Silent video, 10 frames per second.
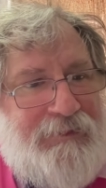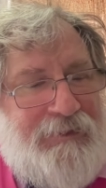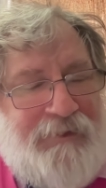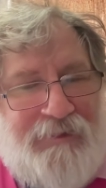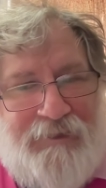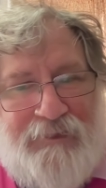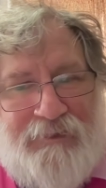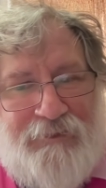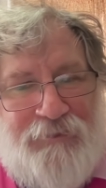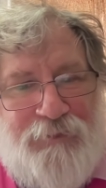
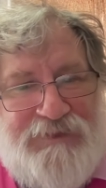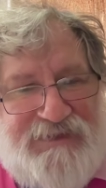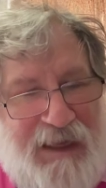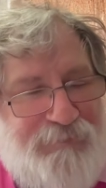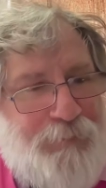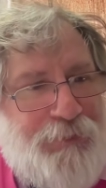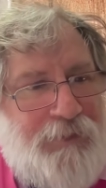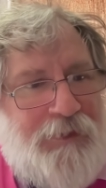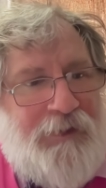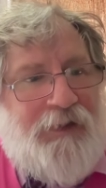who is
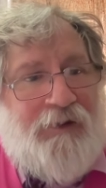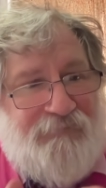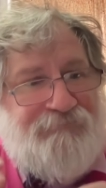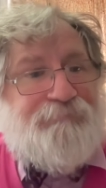capable of